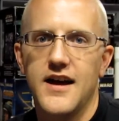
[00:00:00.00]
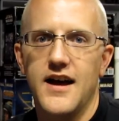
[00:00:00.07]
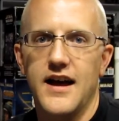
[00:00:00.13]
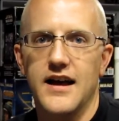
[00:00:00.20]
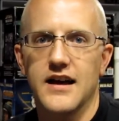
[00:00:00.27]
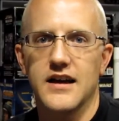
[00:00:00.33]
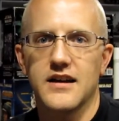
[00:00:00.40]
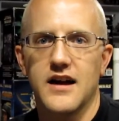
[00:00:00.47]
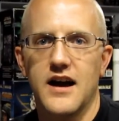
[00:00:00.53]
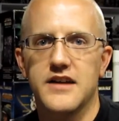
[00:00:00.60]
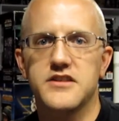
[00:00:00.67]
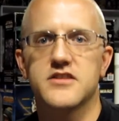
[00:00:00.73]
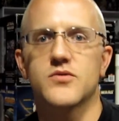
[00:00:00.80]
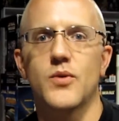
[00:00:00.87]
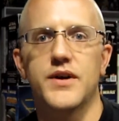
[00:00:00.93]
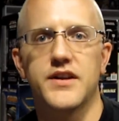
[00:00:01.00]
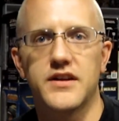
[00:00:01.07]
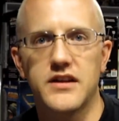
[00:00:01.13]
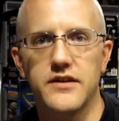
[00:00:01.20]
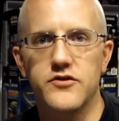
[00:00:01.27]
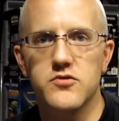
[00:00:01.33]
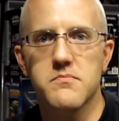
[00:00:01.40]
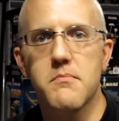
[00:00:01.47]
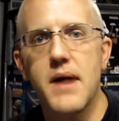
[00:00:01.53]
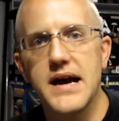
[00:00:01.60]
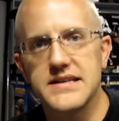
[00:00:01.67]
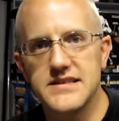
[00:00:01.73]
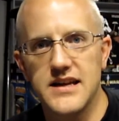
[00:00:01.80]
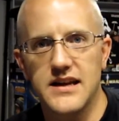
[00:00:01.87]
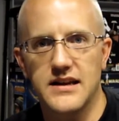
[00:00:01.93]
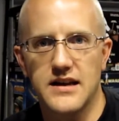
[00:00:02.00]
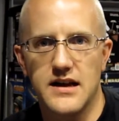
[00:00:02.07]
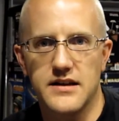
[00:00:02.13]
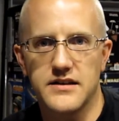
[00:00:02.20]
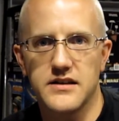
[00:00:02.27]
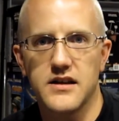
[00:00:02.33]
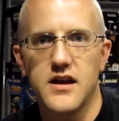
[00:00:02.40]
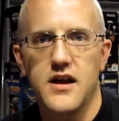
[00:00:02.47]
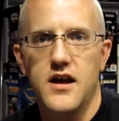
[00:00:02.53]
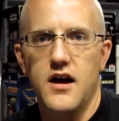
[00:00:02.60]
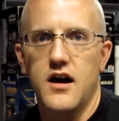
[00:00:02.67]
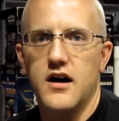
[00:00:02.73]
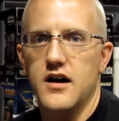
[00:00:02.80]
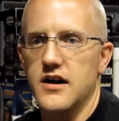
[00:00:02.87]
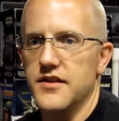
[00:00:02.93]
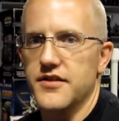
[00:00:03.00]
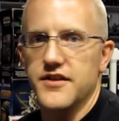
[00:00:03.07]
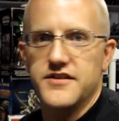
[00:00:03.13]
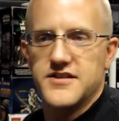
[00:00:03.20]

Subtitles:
and I just wanted to give you my take on it.